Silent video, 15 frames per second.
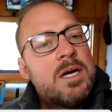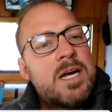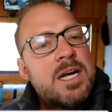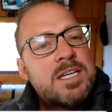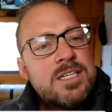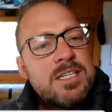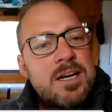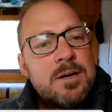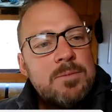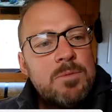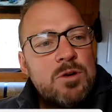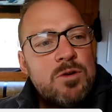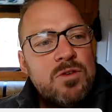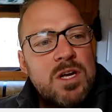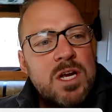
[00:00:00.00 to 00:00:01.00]
and set up
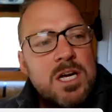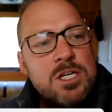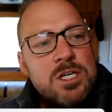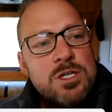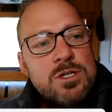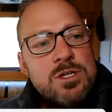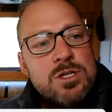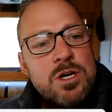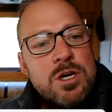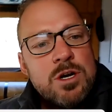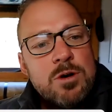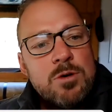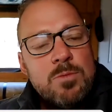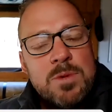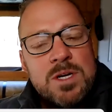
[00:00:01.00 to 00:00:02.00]
notifications so you
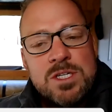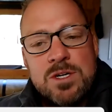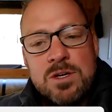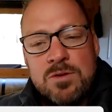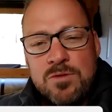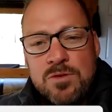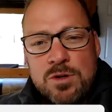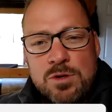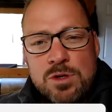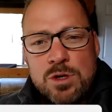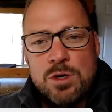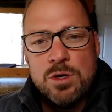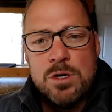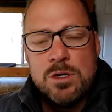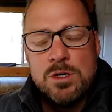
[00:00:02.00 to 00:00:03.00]
don't miss
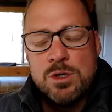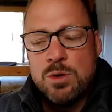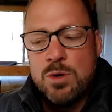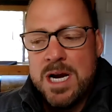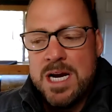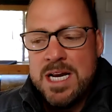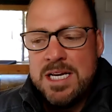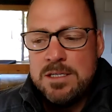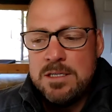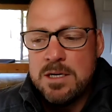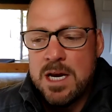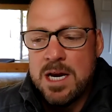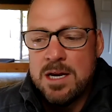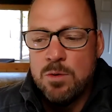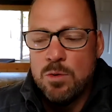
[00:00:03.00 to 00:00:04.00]
future trainings,
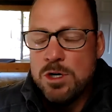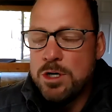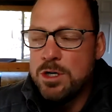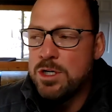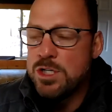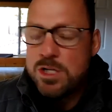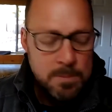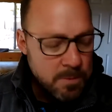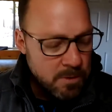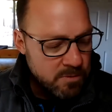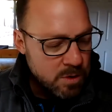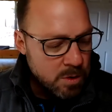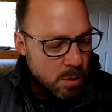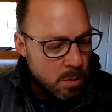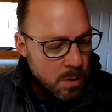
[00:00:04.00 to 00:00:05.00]
or you can jump
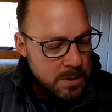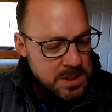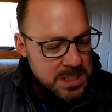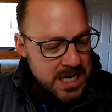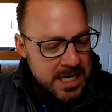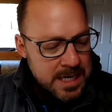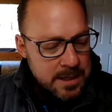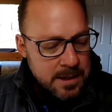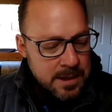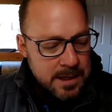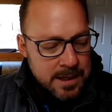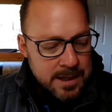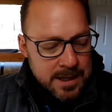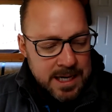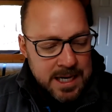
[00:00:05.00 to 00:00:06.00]
over to our website,
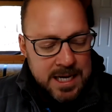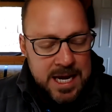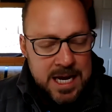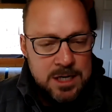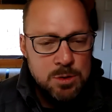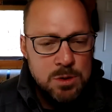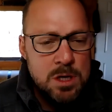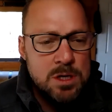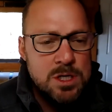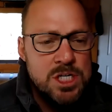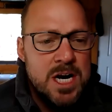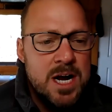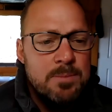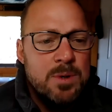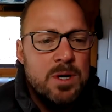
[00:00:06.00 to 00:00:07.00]
engage with our
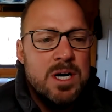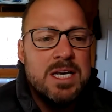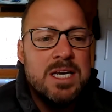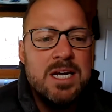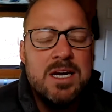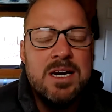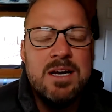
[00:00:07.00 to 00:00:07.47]
chat bot, and get